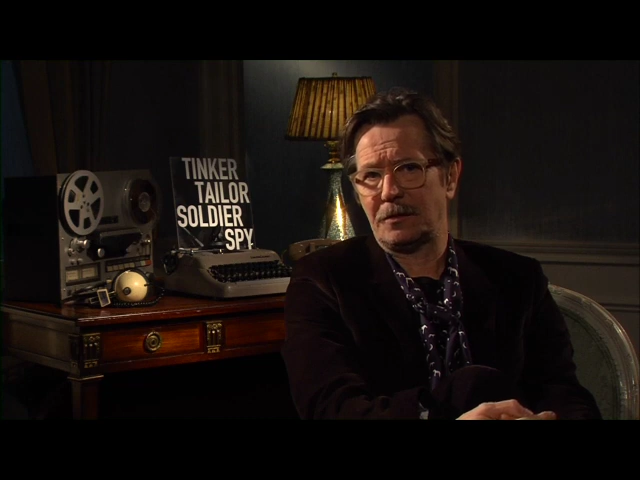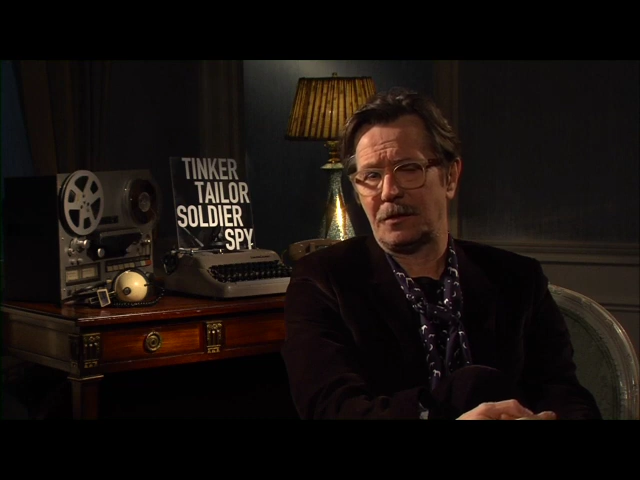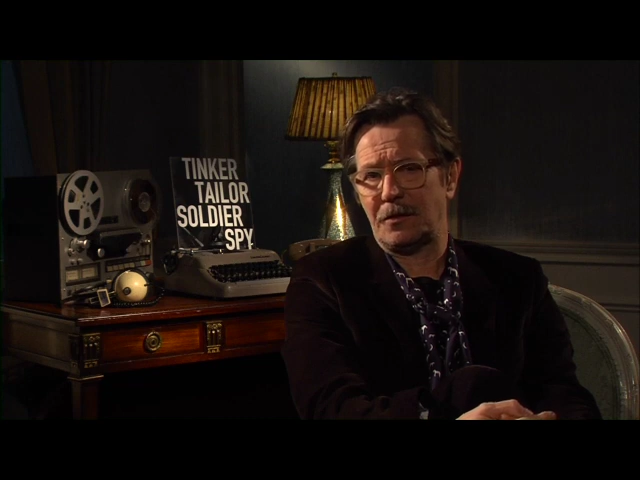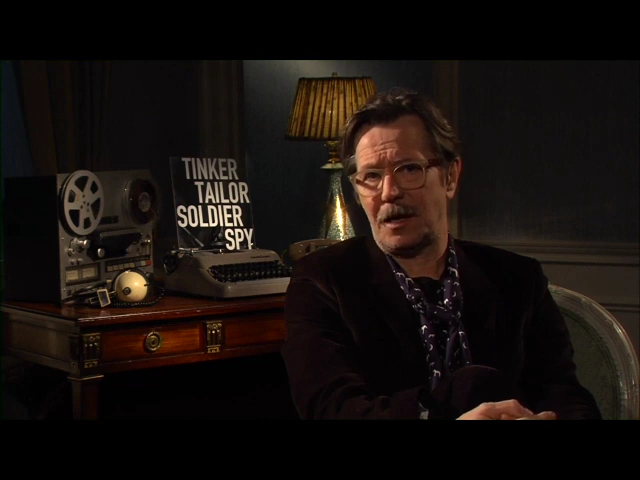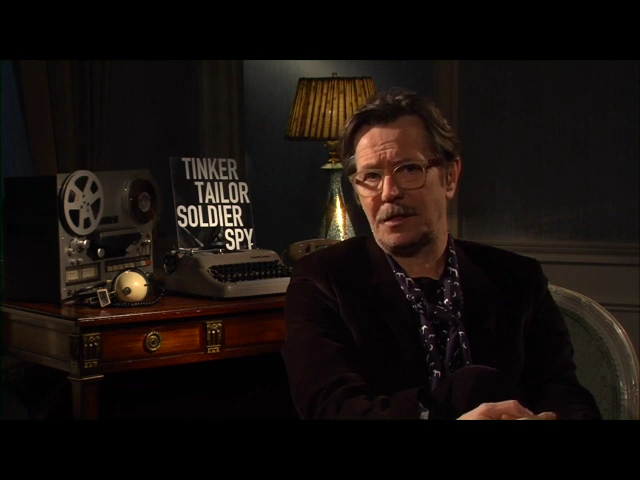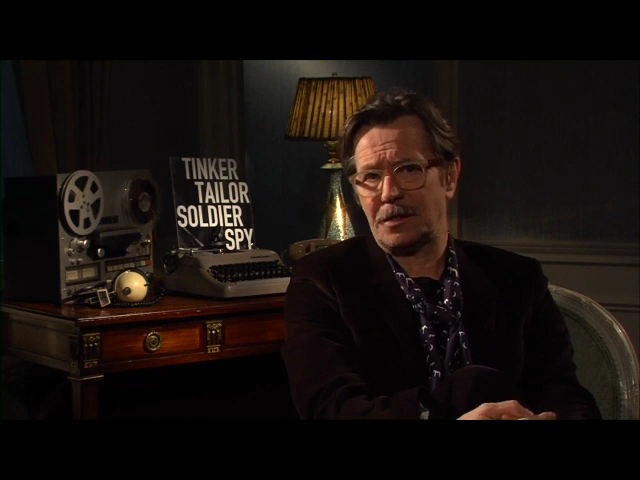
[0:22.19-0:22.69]
the
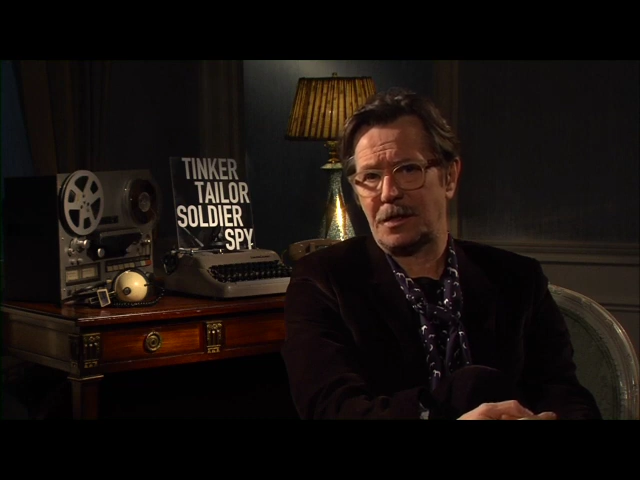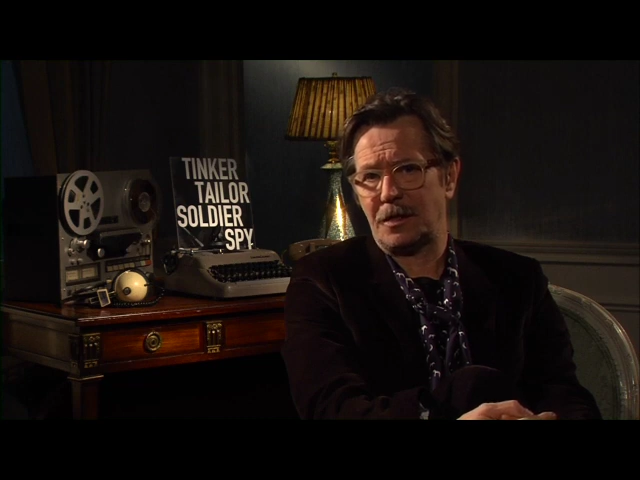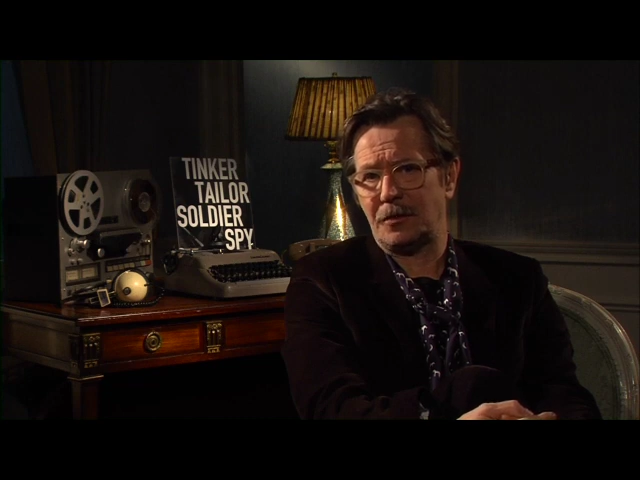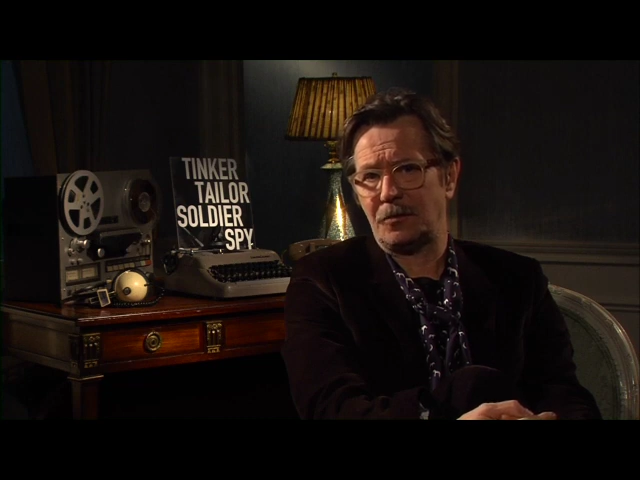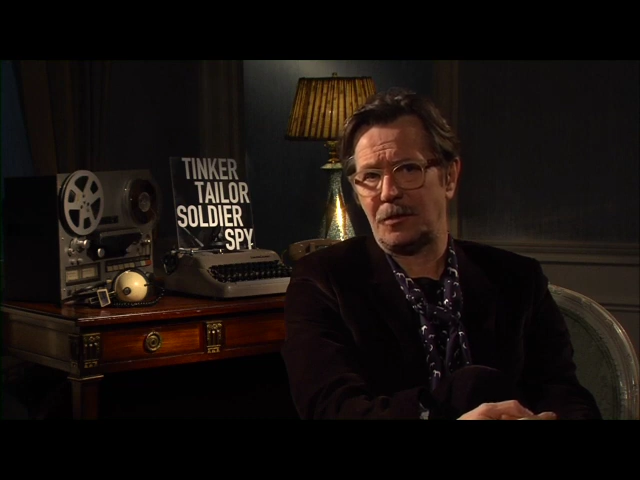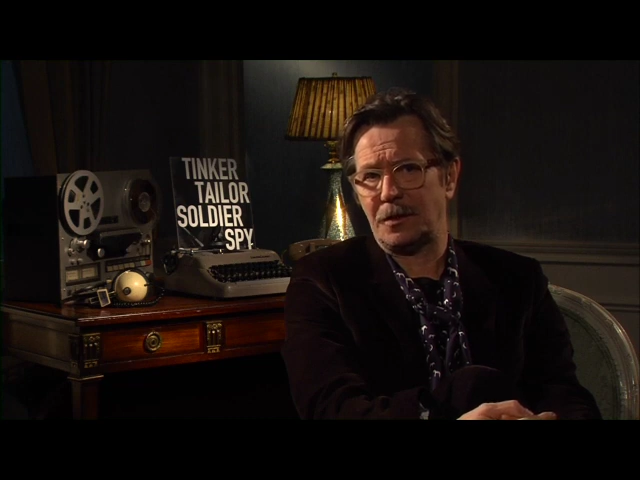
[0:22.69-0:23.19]
great
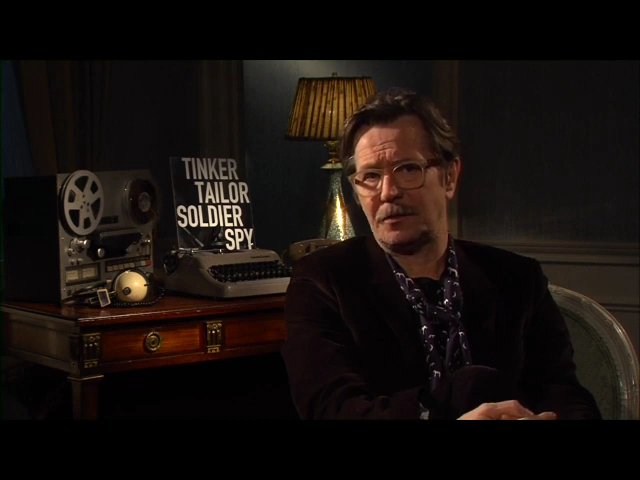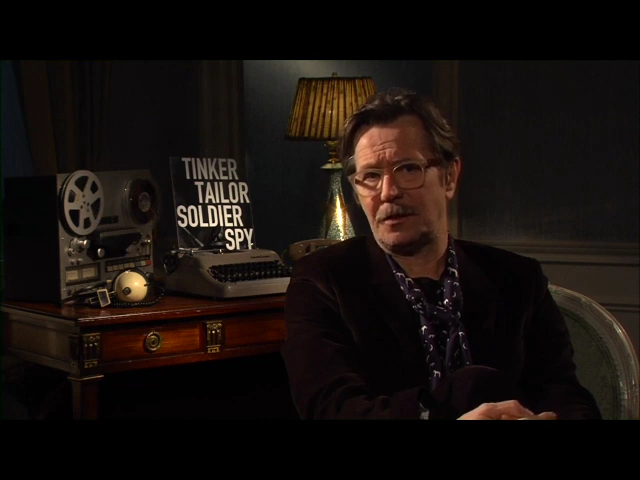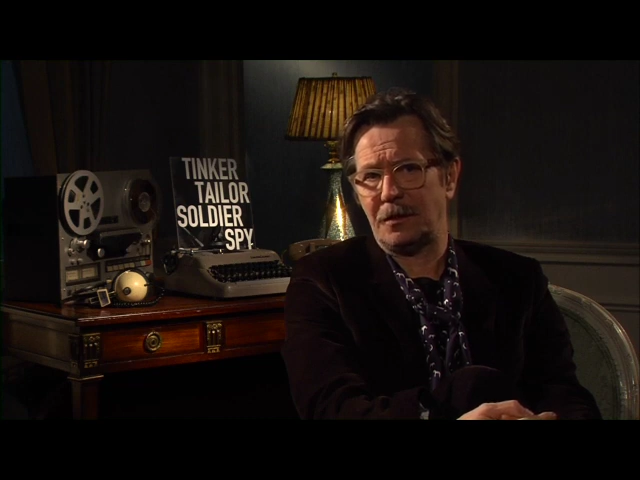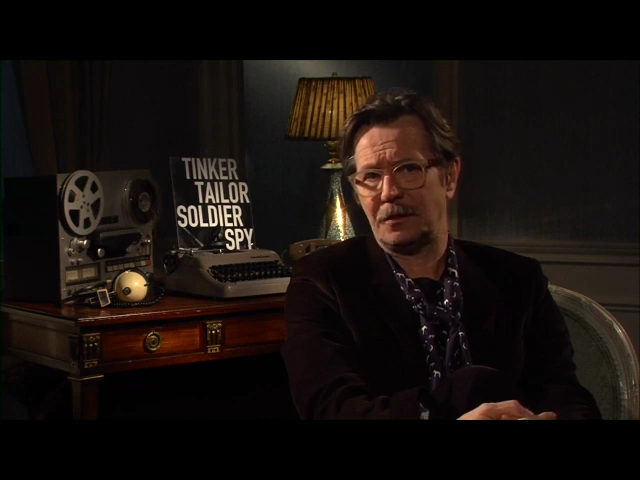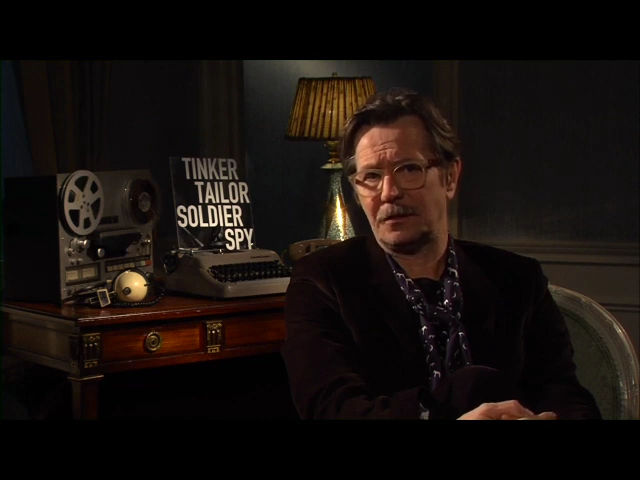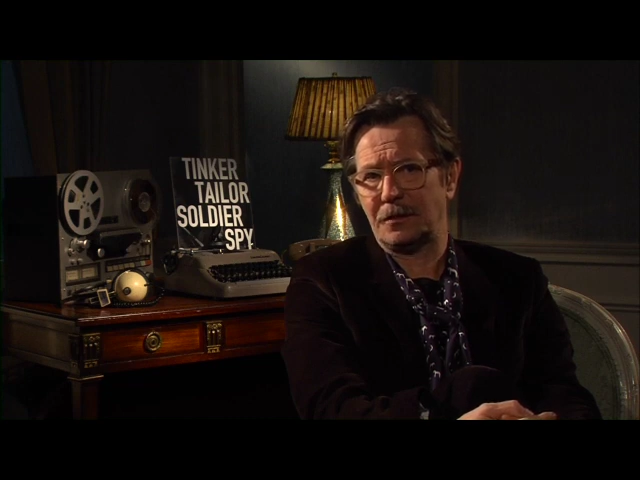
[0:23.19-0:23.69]
skill with
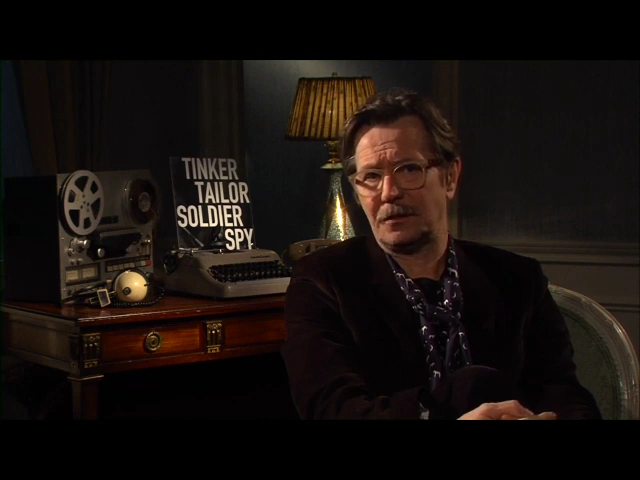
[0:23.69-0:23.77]
uh,